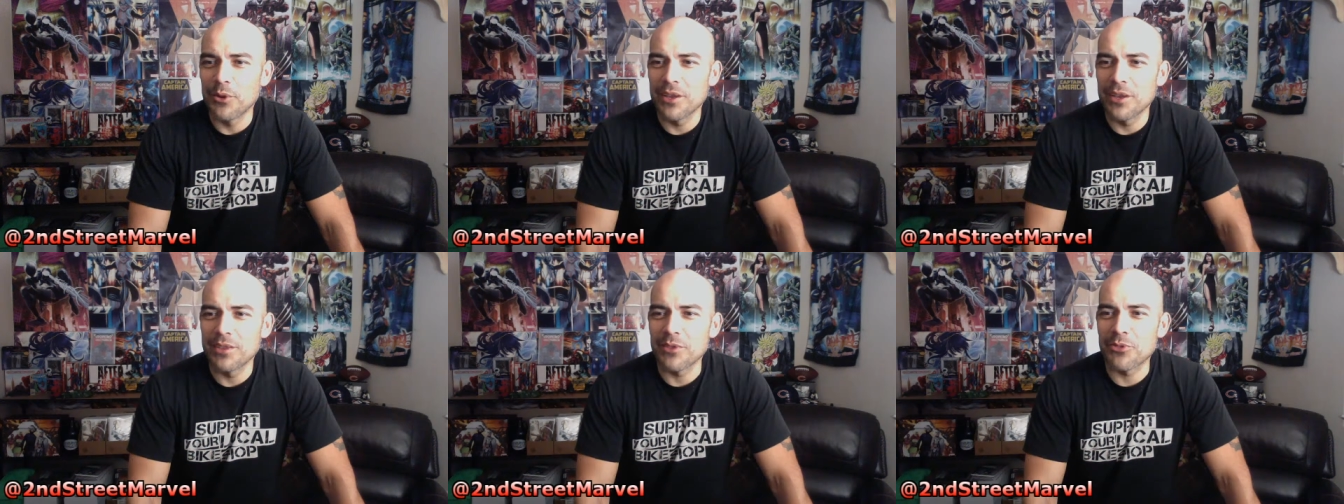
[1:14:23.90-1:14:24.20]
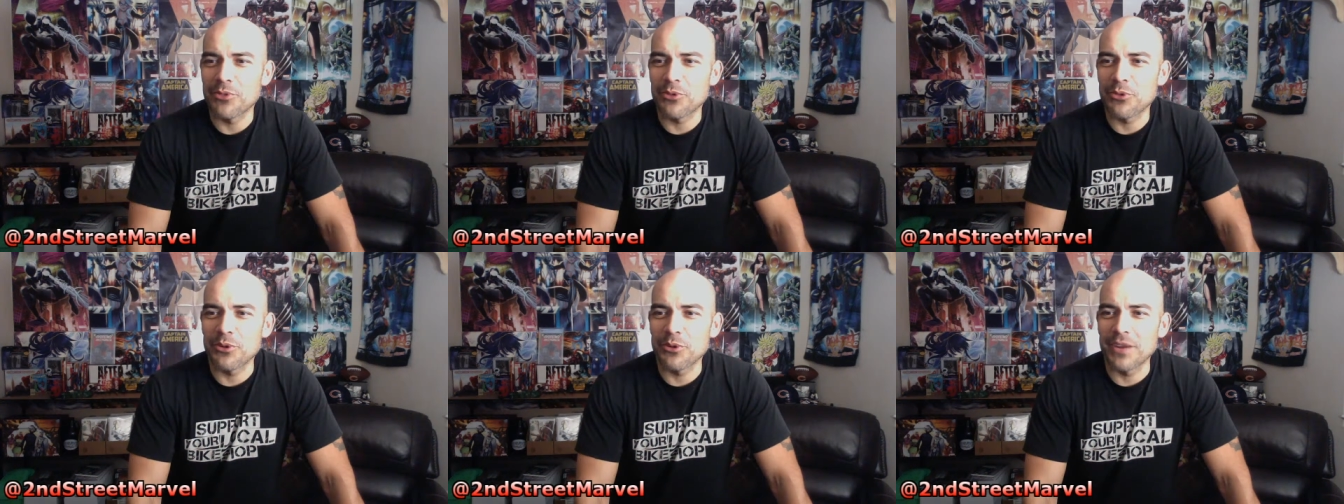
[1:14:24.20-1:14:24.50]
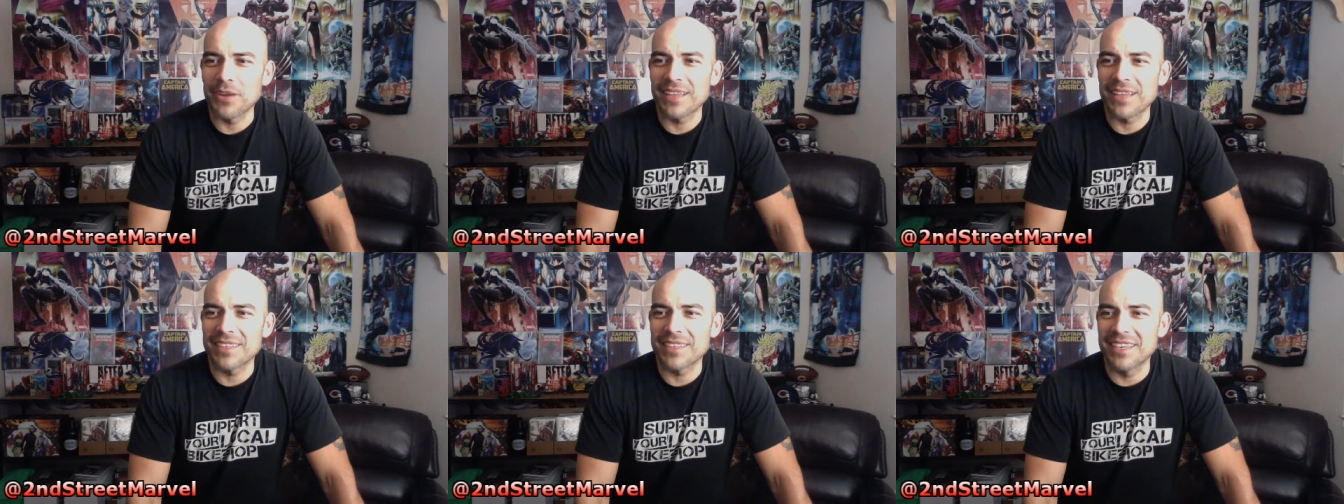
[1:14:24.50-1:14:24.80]
the third
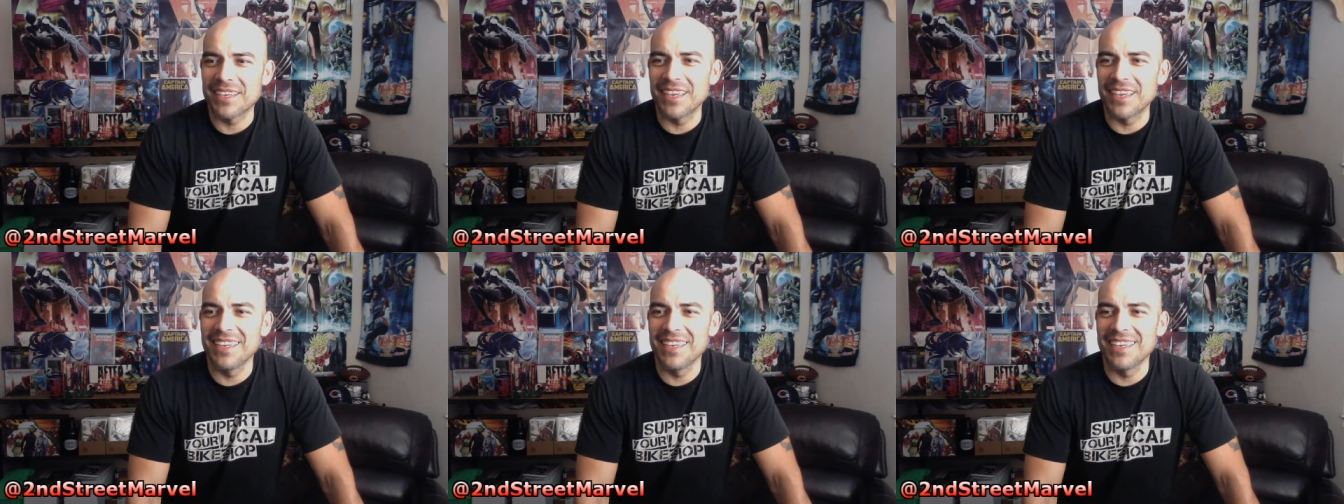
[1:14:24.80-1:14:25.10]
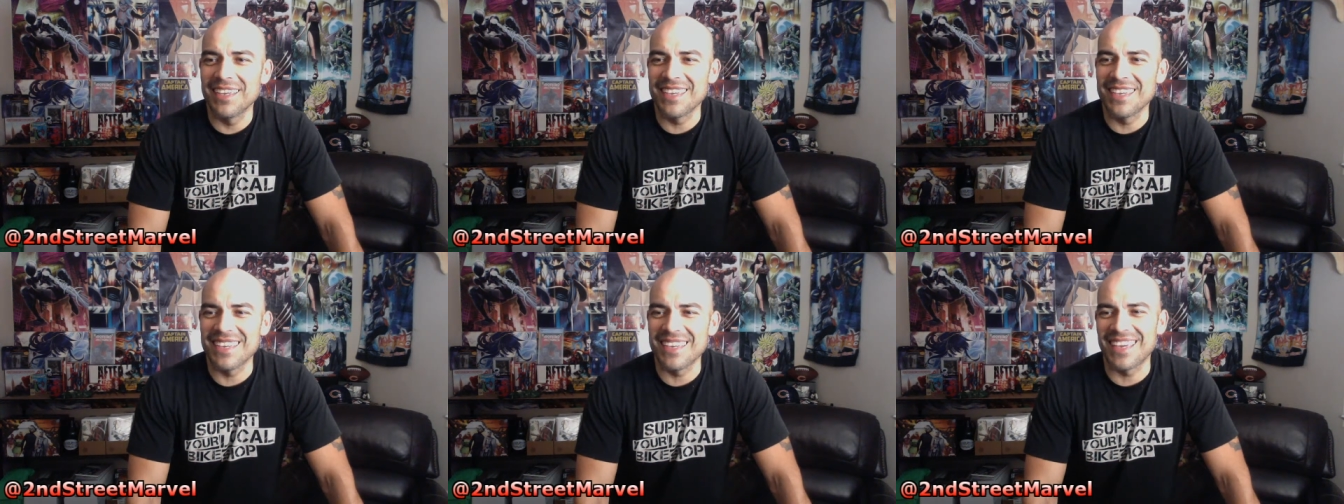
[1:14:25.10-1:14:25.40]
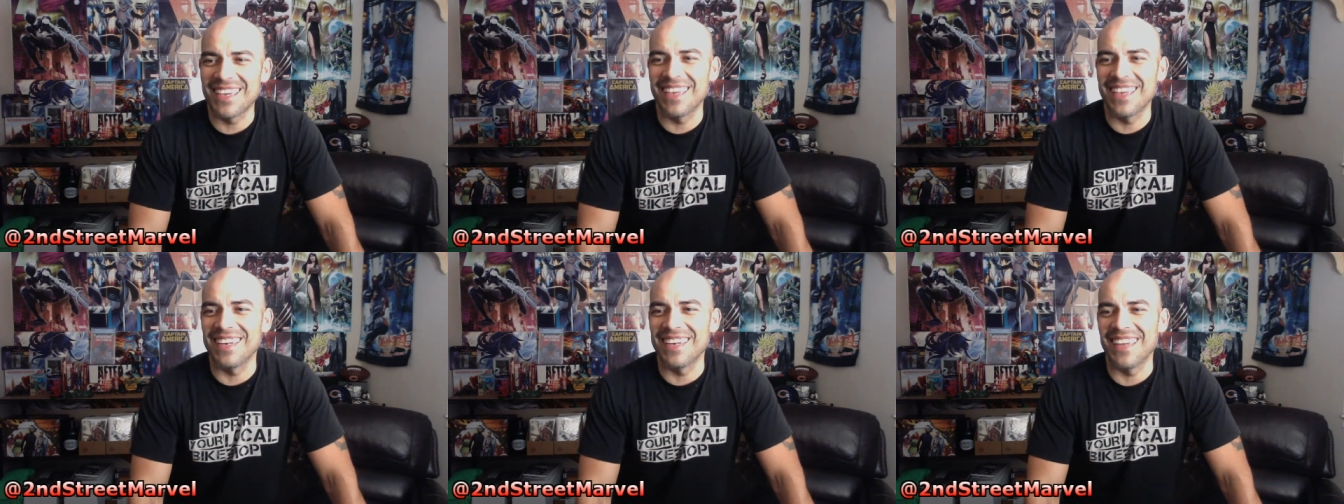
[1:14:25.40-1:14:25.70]
act. He
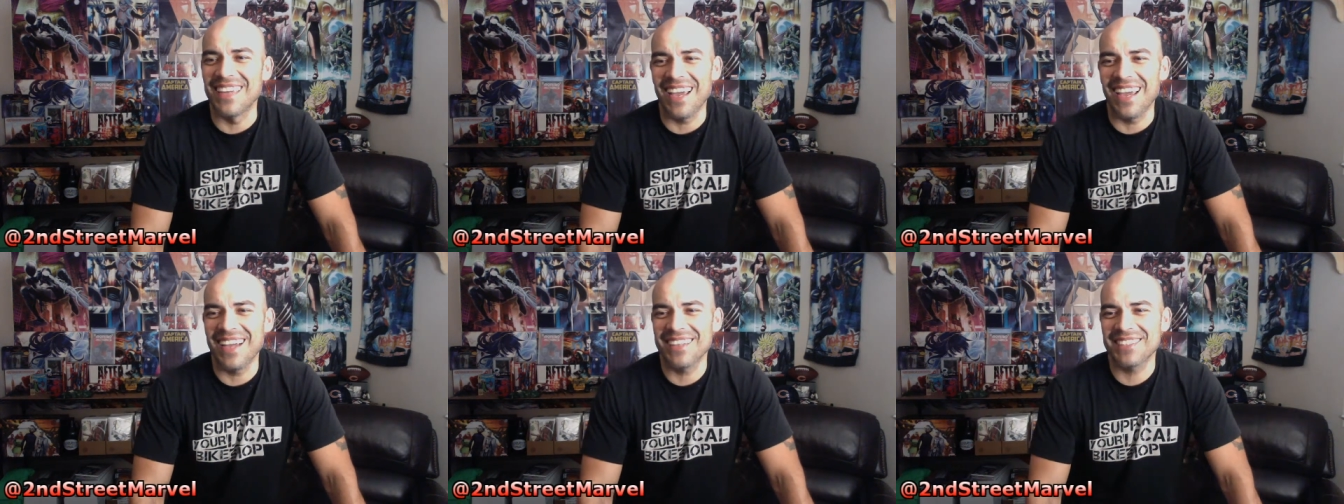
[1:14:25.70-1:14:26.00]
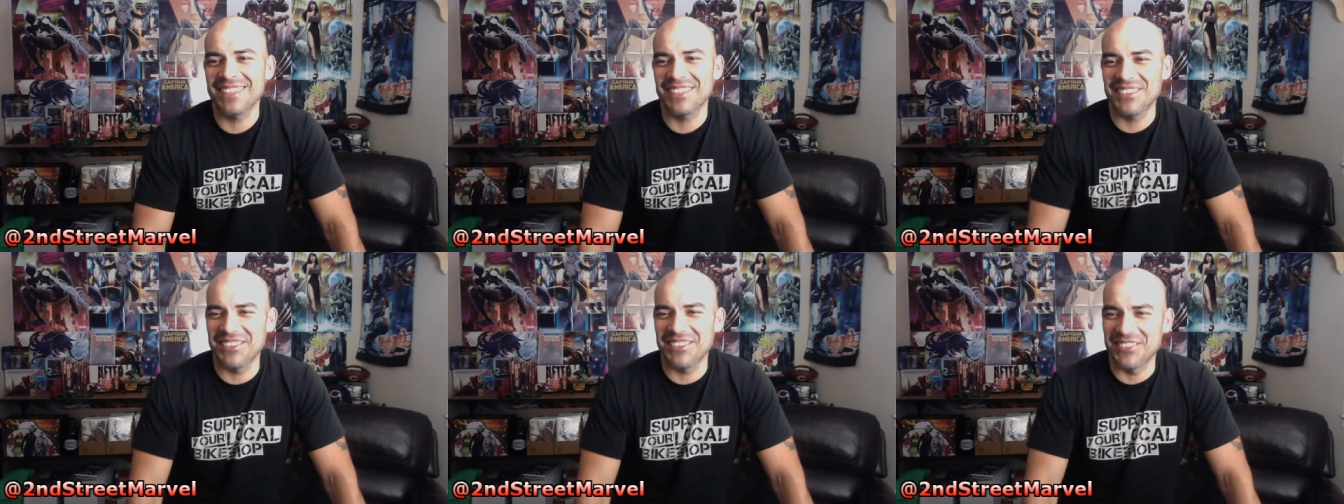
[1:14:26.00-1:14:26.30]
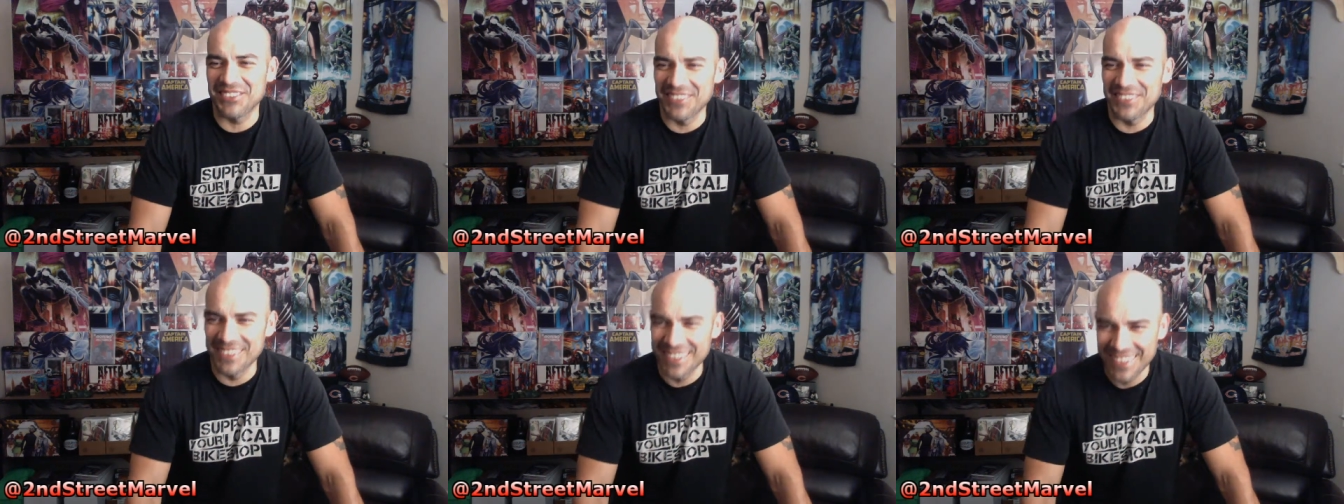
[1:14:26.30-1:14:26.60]
getting to act two.